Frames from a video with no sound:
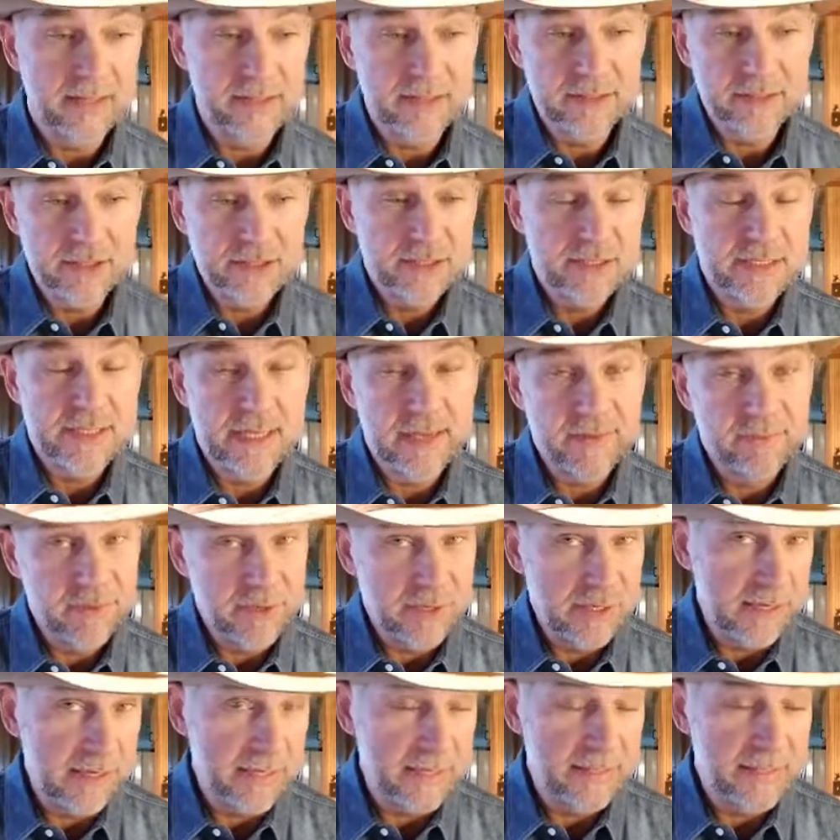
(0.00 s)
Just to give you
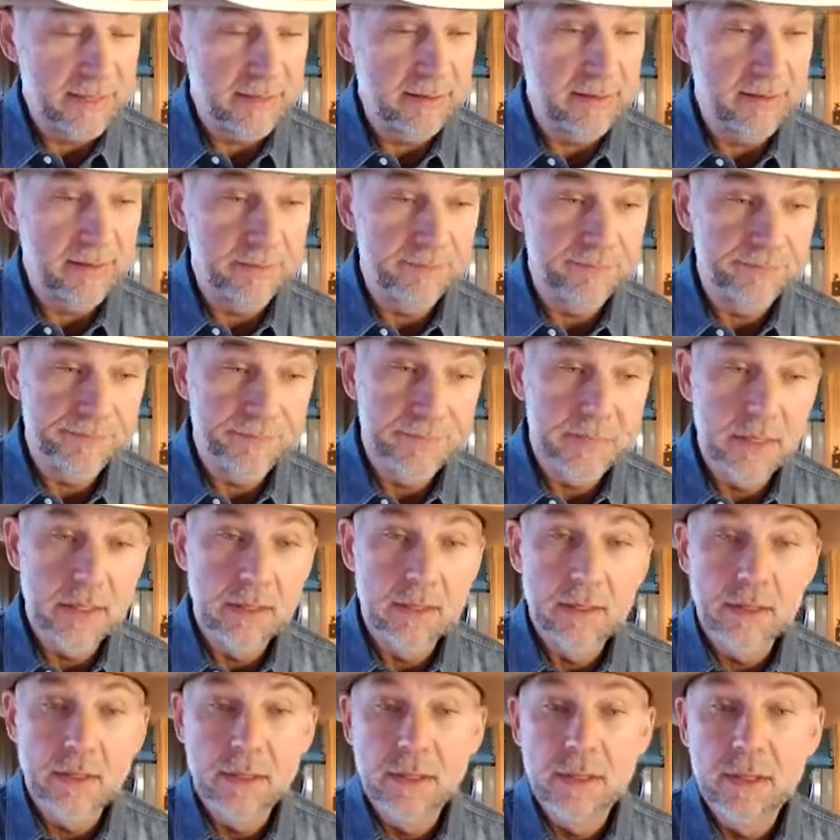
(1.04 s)
an idea there.
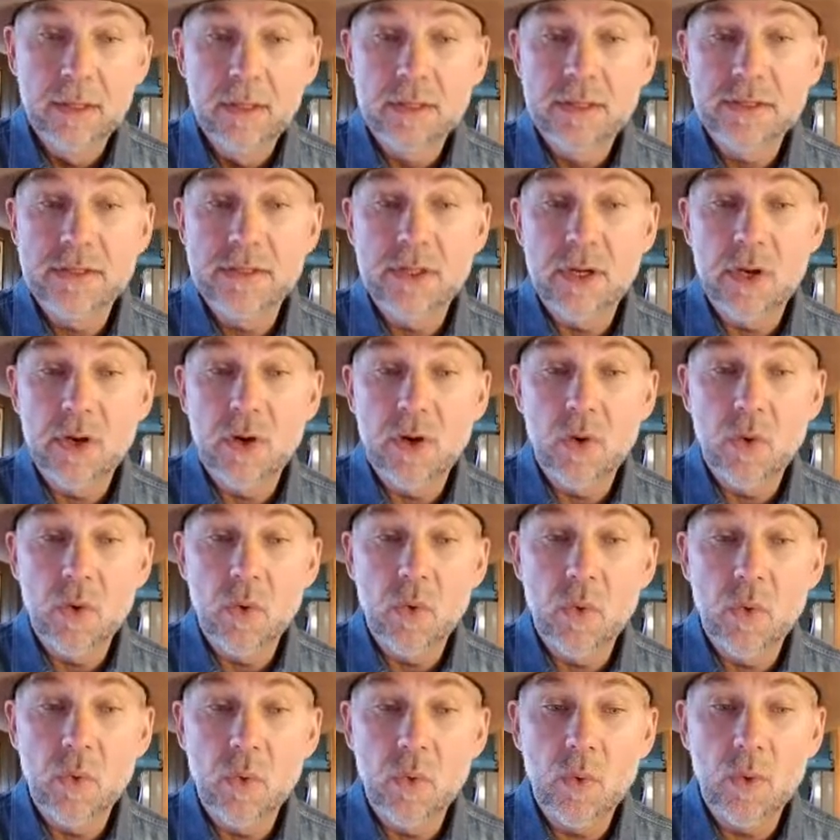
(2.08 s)

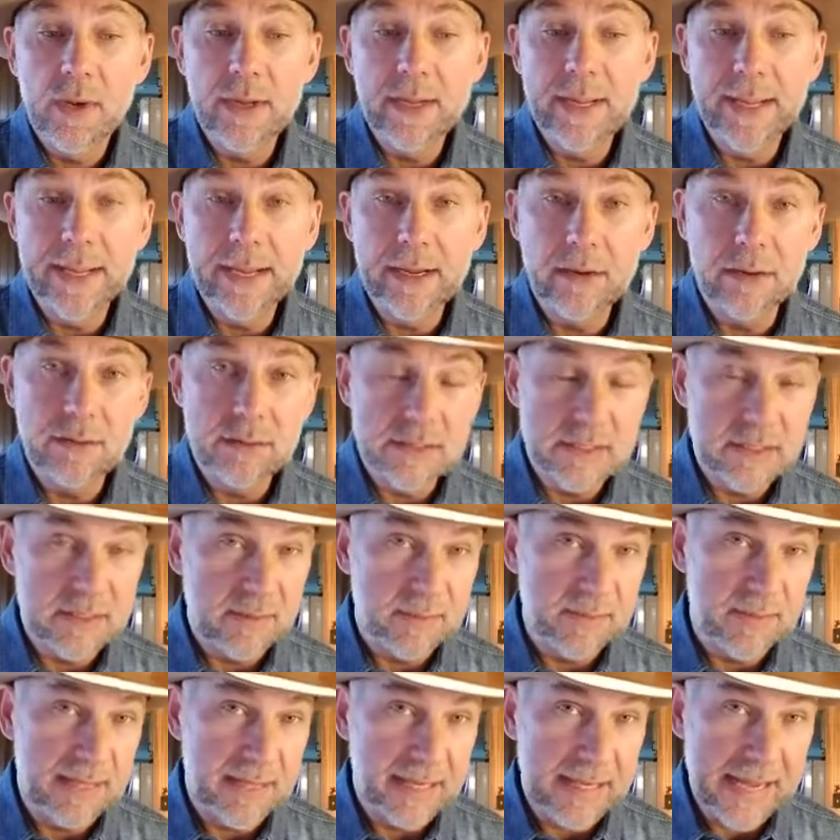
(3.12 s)
So here's
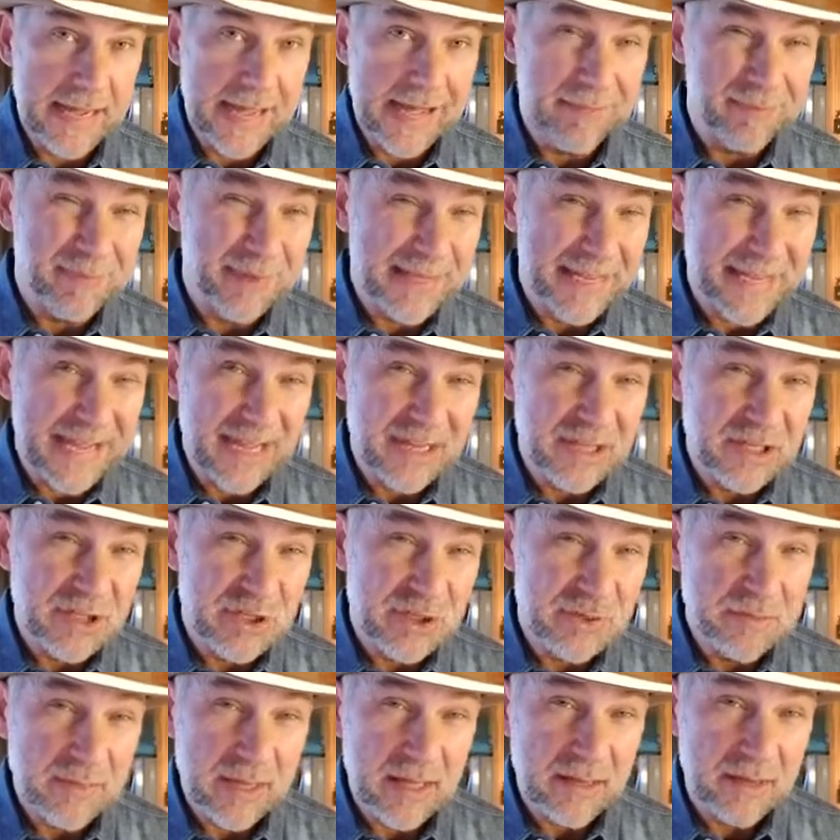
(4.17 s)
some of the
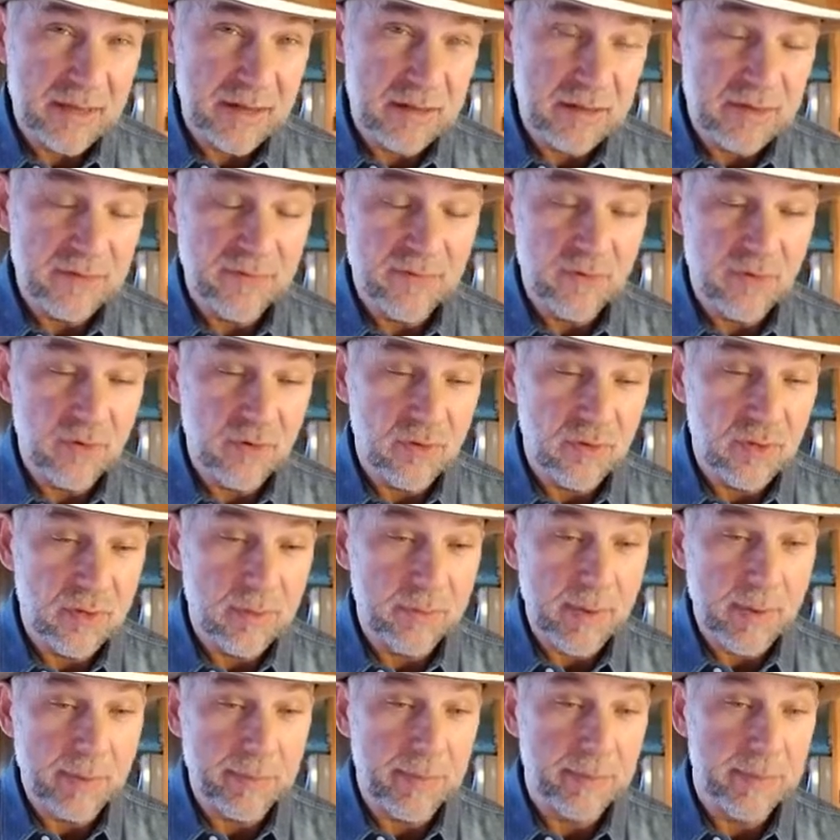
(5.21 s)
application methods for the
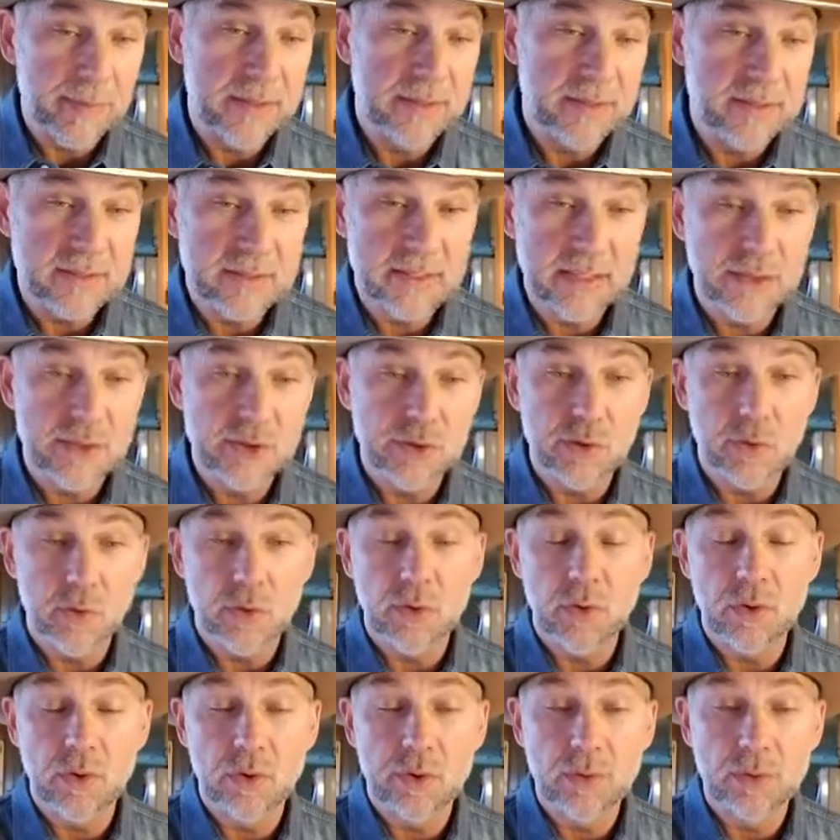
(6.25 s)
peppermint essential
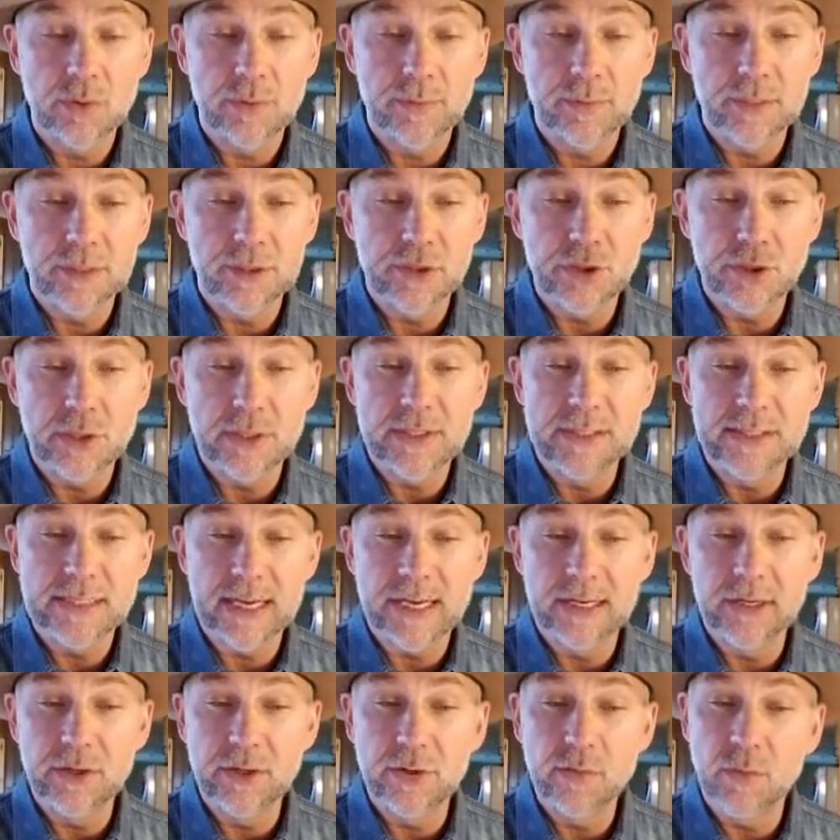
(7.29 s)
oil. You can
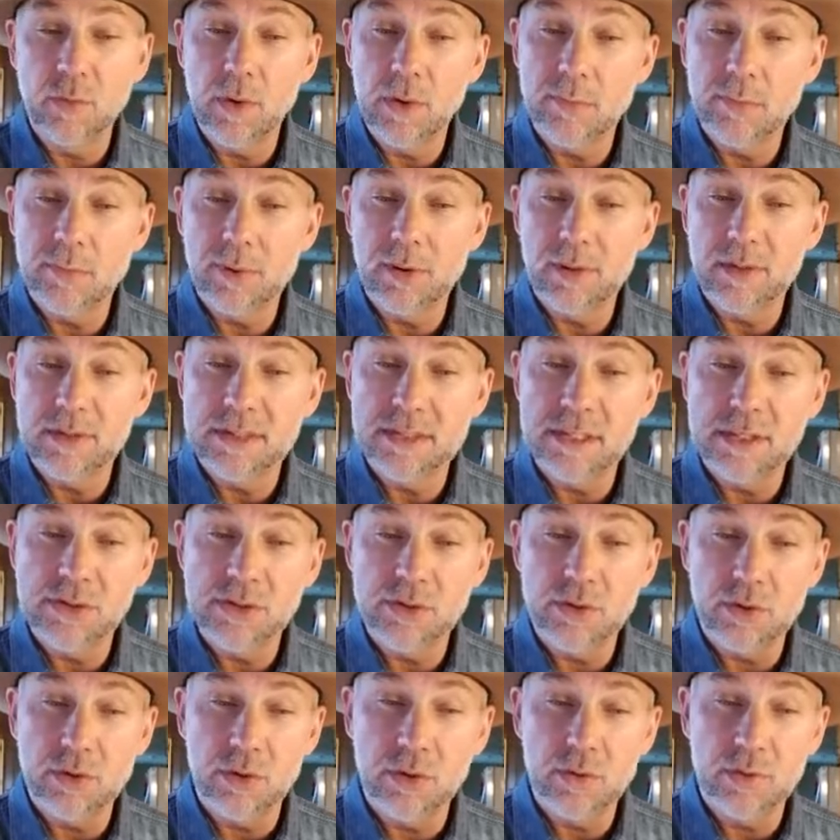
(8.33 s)
dilute 1 part
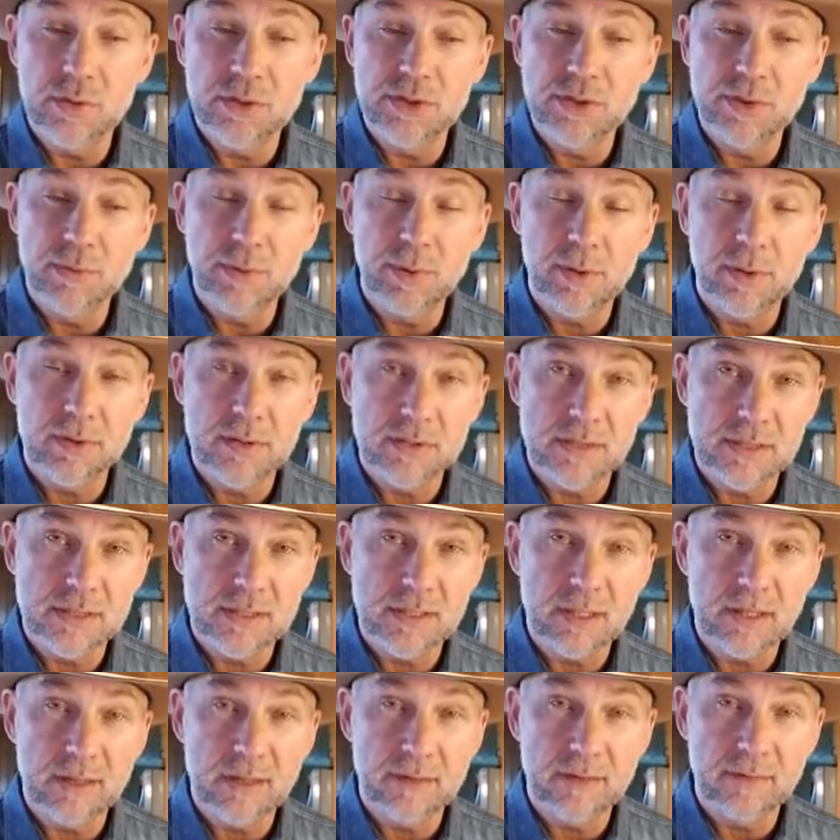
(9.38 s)
essential oil with 2 parts
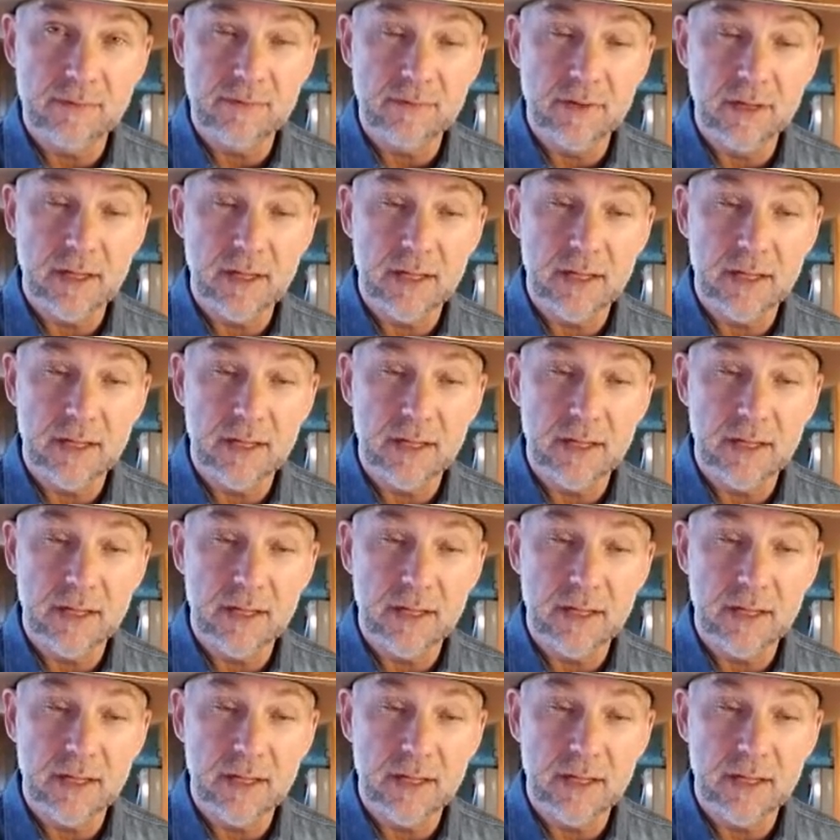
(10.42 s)
of